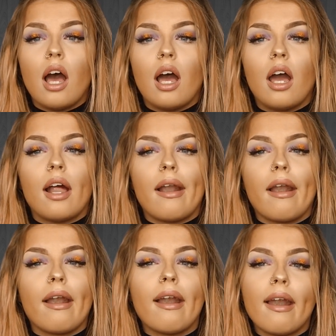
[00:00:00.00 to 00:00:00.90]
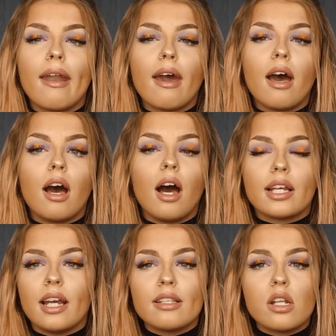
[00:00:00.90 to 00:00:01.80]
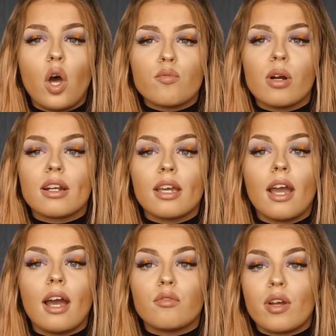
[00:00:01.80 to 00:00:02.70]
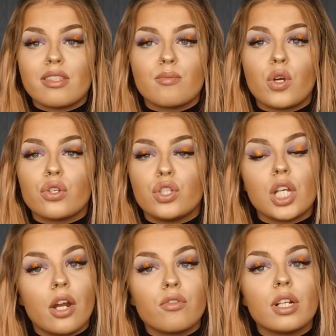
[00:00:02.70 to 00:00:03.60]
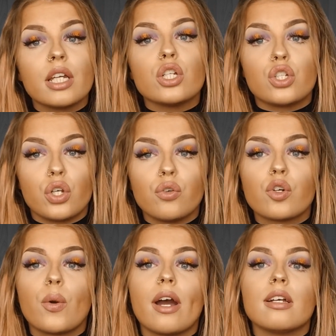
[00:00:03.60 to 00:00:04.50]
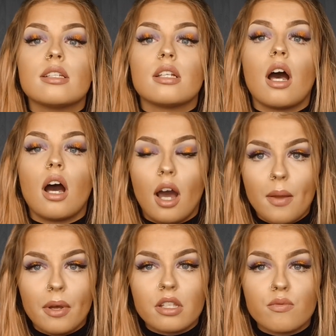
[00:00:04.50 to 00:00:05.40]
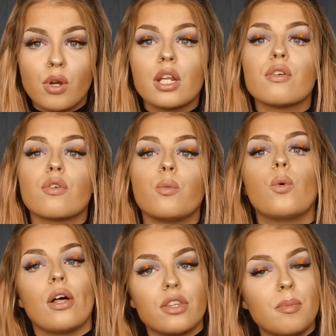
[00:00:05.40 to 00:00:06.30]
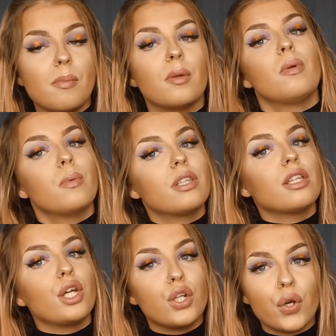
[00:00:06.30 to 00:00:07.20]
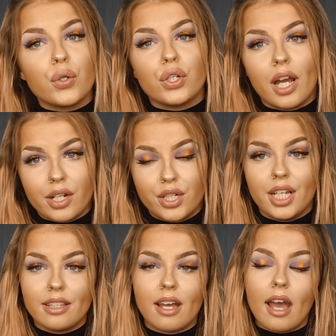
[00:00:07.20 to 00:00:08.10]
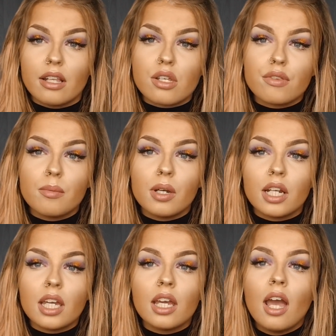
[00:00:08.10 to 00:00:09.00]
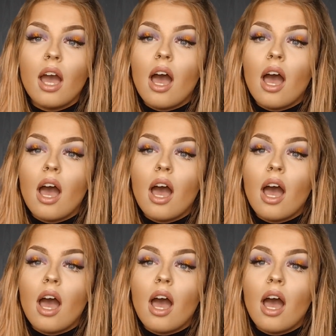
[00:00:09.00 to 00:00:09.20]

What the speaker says: And I get it's a lot of money, and ransom notes generally do request high amounts of money from wealthy people, people that they know could actually get their hands on the money.